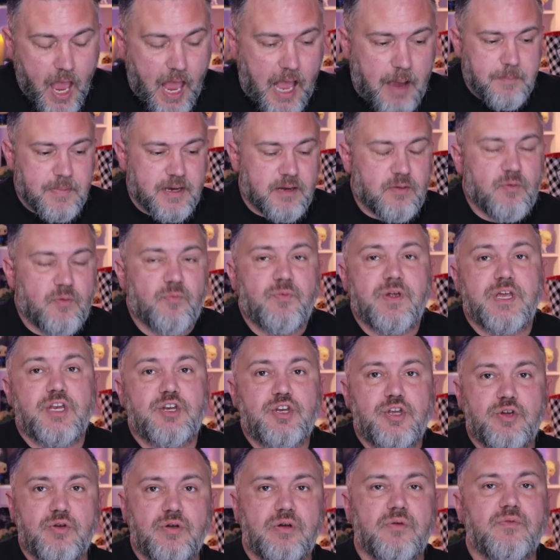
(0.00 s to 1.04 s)
I mean, we
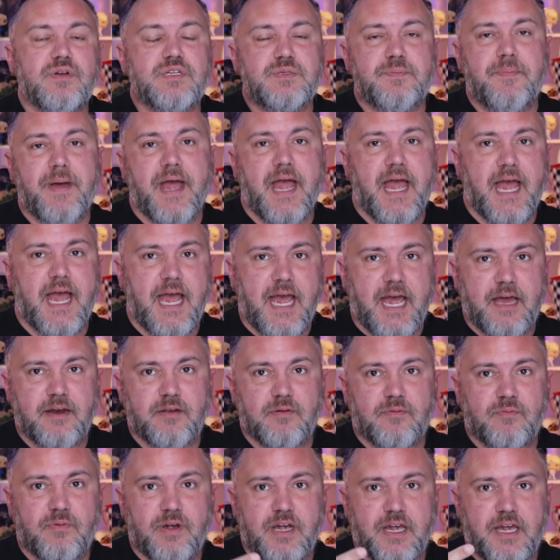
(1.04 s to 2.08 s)
knew it was bad
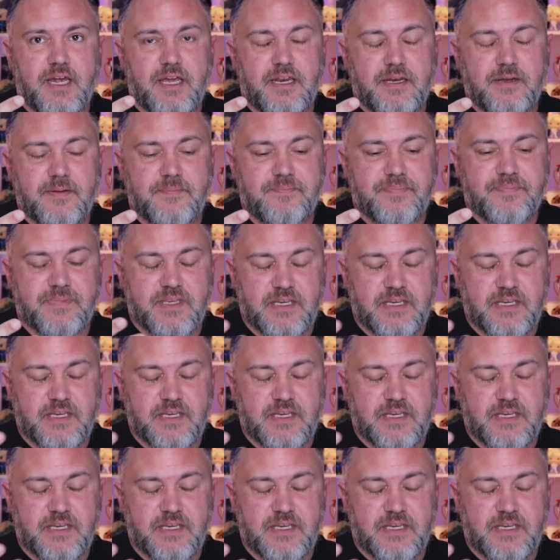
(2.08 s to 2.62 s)
when,